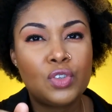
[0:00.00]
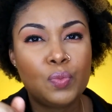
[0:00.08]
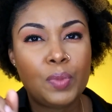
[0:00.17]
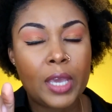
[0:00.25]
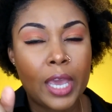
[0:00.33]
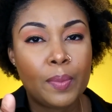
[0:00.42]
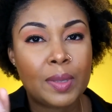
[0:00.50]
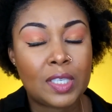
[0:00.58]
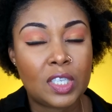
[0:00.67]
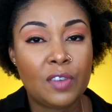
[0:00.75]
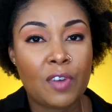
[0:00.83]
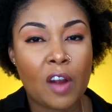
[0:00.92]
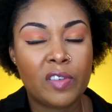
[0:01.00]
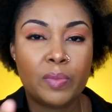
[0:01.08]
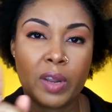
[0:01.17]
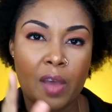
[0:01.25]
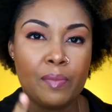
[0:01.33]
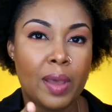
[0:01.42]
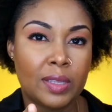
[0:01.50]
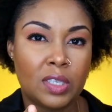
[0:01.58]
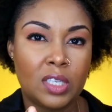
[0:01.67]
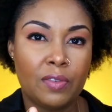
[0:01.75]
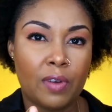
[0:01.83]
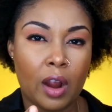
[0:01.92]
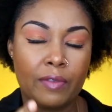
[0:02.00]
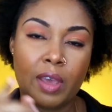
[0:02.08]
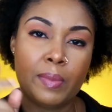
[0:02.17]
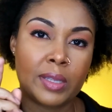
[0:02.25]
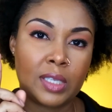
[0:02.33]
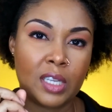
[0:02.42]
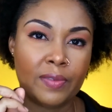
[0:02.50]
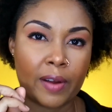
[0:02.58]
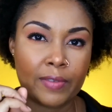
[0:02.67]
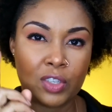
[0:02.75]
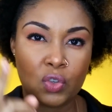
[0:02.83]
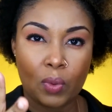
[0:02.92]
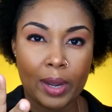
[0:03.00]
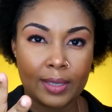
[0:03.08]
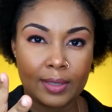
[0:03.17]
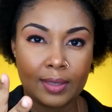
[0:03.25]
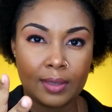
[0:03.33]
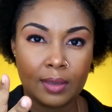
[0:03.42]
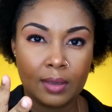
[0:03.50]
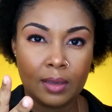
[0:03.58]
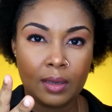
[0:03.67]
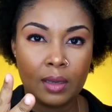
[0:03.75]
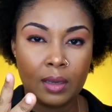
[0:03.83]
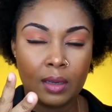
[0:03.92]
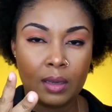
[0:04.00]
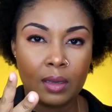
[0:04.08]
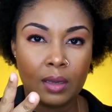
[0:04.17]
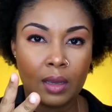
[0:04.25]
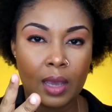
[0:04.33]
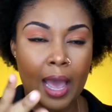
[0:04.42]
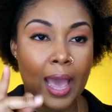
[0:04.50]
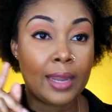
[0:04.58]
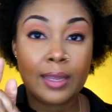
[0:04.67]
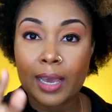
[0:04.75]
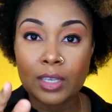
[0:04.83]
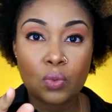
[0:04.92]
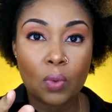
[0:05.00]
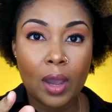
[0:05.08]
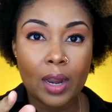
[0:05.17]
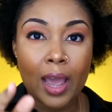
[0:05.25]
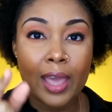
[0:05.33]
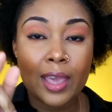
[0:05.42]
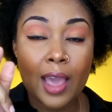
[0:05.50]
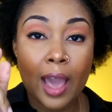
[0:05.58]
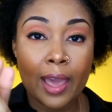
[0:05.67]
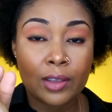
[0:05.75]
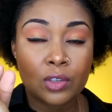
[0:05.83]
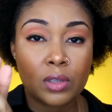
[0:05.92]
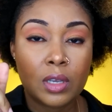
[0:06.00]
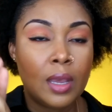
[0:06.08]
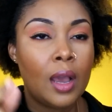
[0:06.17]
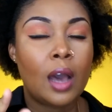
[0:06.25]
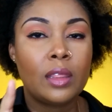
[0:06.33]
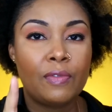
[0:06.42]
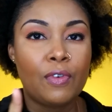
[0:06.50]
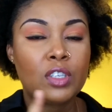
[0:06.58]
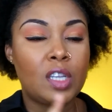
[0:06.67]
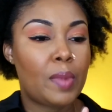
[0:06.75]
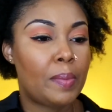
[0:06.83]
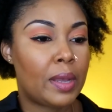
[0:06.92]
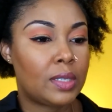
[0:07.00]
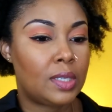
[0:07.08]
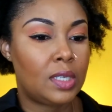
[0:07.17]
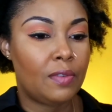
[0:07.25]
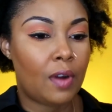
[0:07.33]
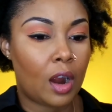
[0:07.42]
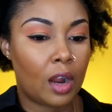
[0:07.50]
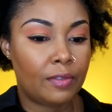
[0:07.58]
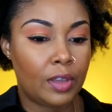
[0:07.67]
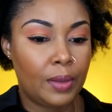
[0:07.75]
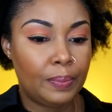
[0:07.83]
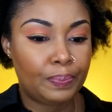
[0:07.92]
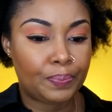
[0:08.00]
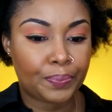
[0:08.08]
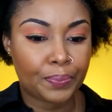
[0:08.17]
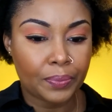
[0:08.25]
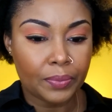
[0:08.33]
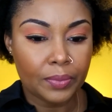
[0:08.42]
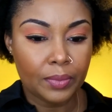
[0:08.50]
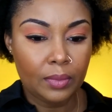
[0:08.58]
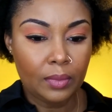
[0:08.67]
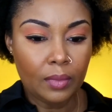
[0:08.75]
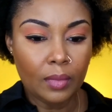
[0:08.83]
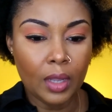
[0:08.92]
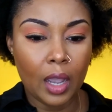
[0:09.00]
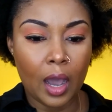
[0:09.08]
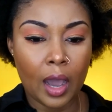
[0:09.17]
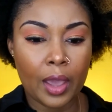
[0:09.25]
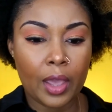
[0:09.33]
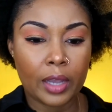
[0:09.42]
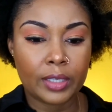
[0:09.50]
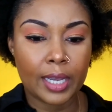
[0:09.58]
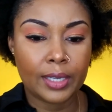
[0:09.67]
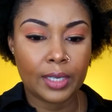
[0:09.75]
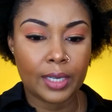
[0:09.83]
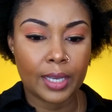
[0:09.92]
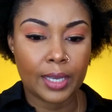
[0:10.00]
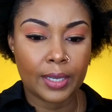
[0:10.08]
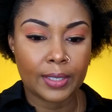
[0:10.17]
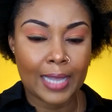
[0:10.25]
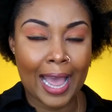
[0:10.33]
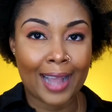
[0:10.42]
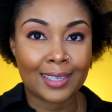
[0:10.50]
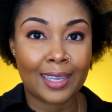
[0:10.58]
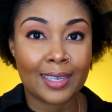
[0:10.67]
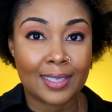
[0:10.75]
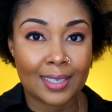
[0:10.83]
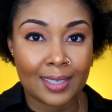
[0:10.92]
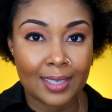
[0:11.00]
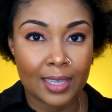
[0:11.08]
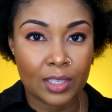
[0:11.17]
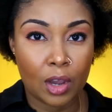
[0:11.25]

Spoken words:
to be him and Steve Harvey, but I've met Steve Harvey. I met Steve Harvey twice. And guess what? I actually, the first time I met Steve Harvey, I attended his Act Like a Success